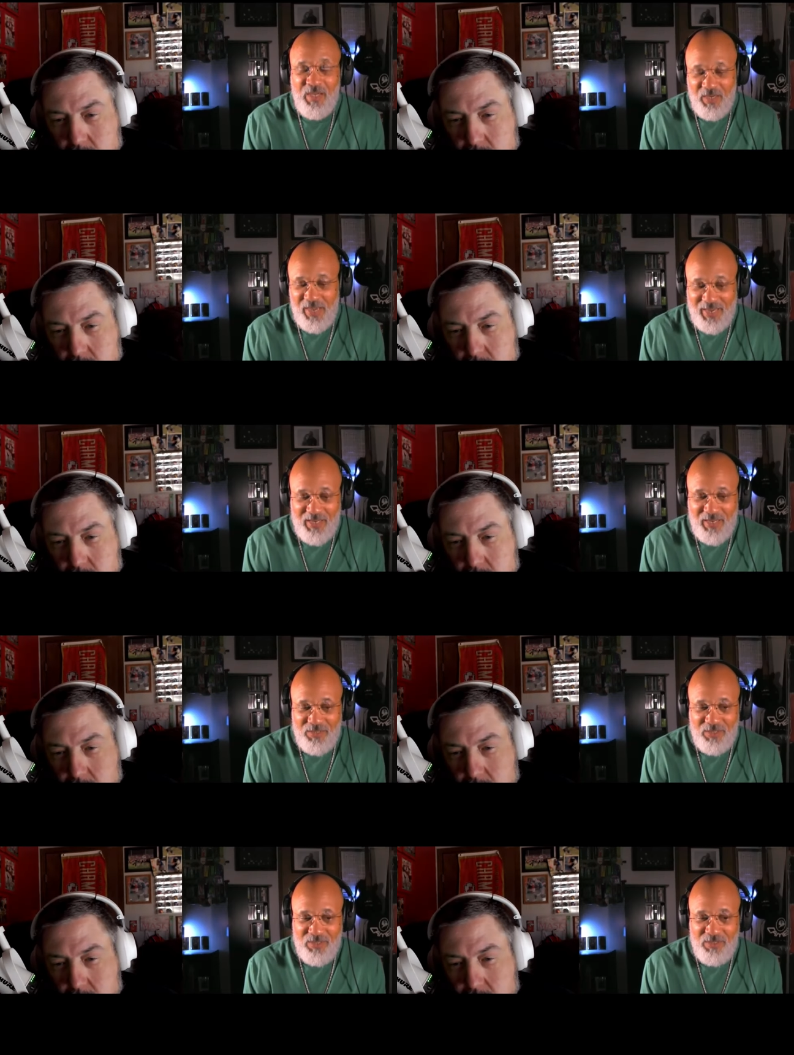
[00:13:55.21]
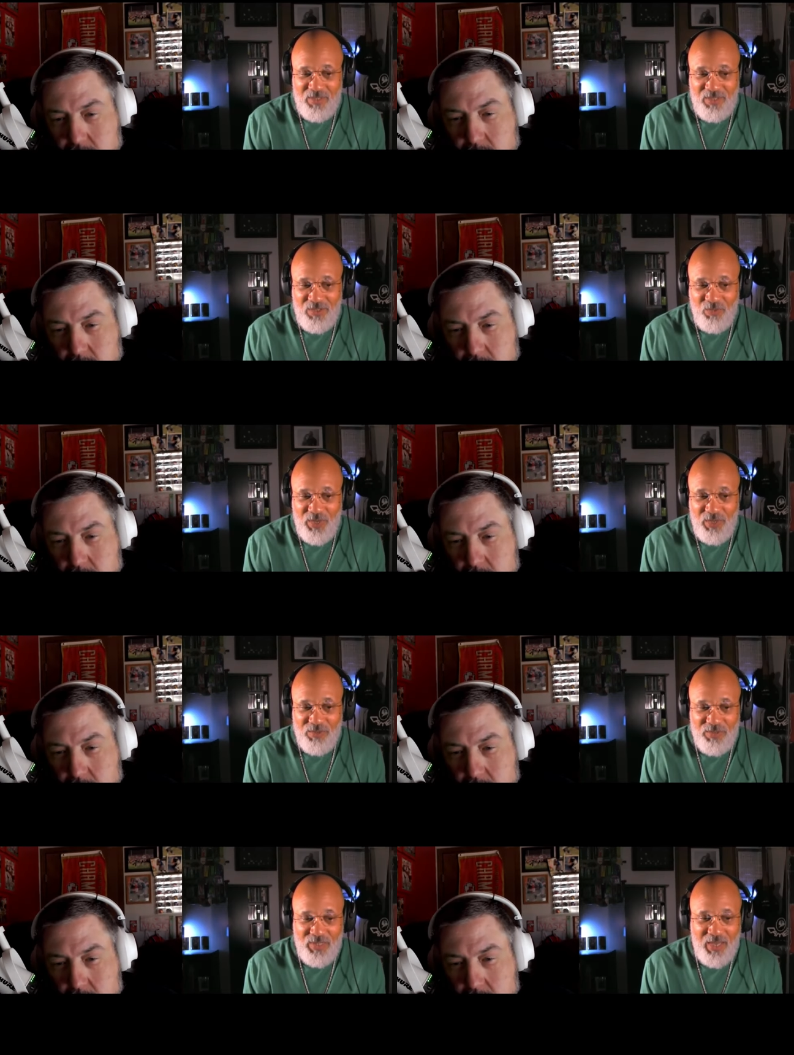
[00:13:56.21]
Speaker 1: I guess what you're
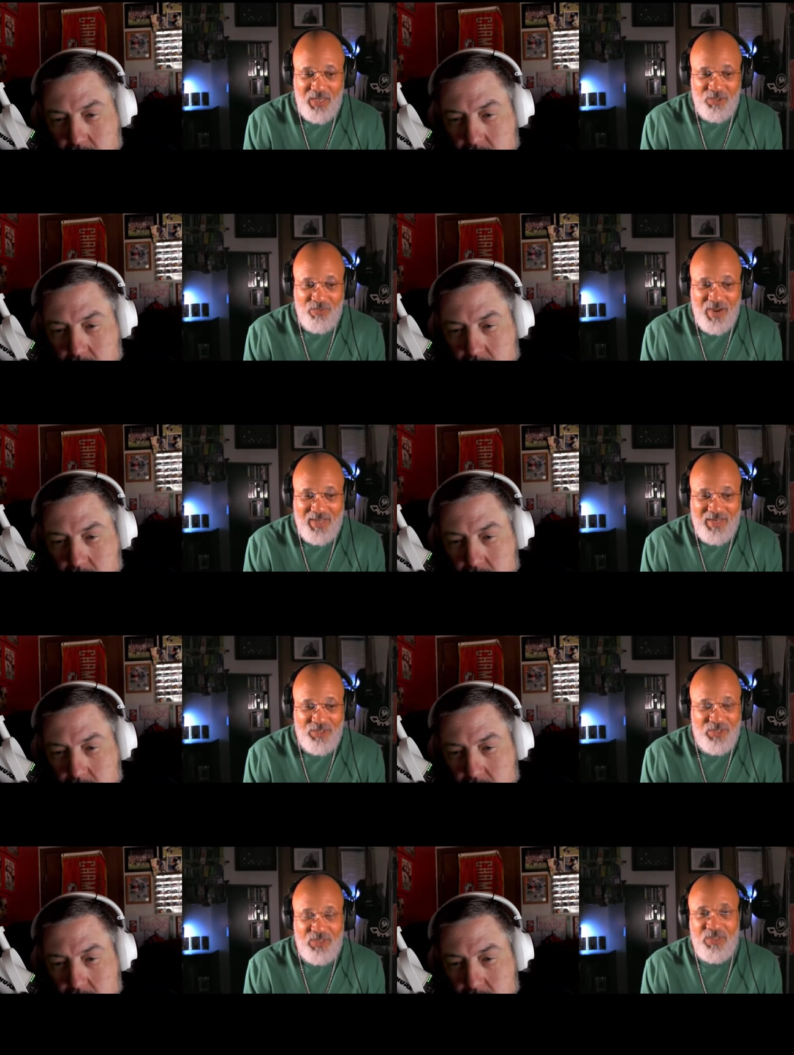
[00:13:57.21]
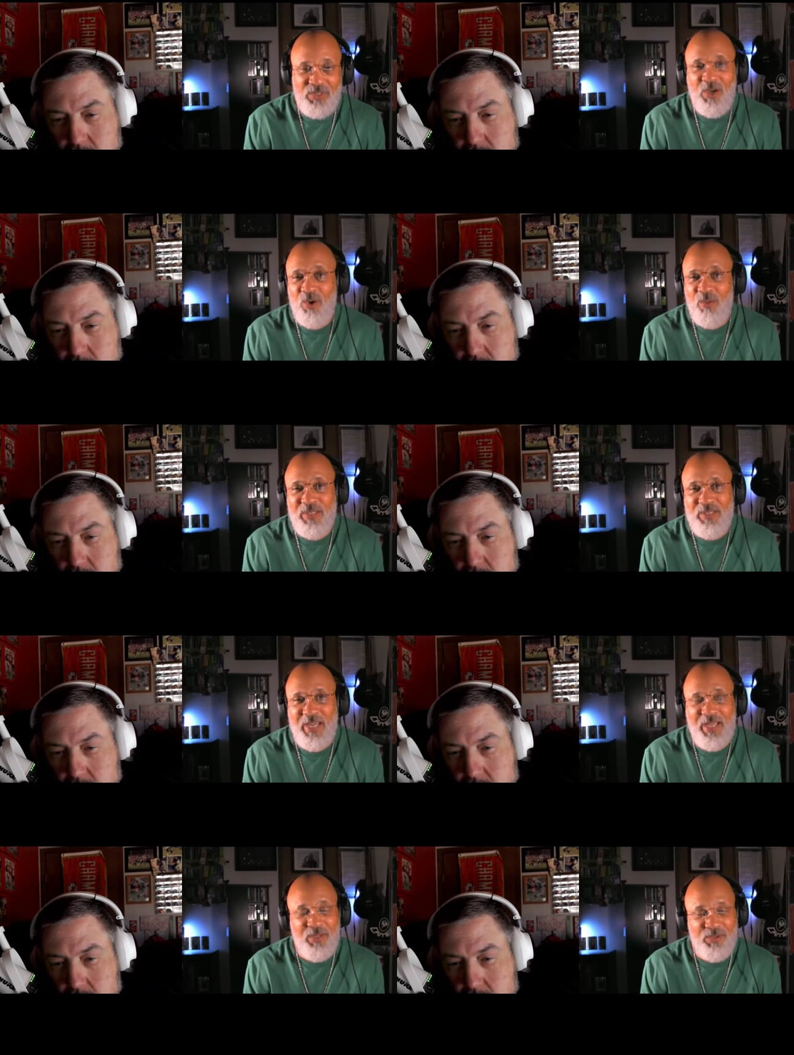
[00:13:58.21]
saying is right. It's just that the whole
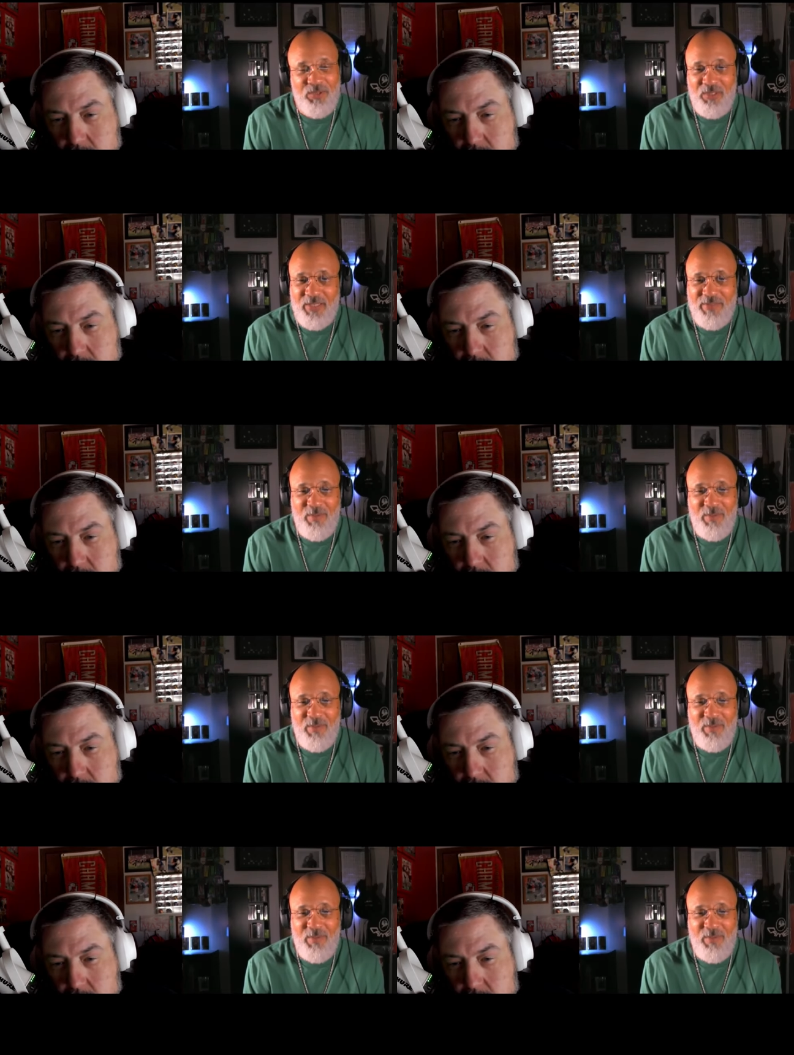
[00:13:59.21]
McDaniels thing left a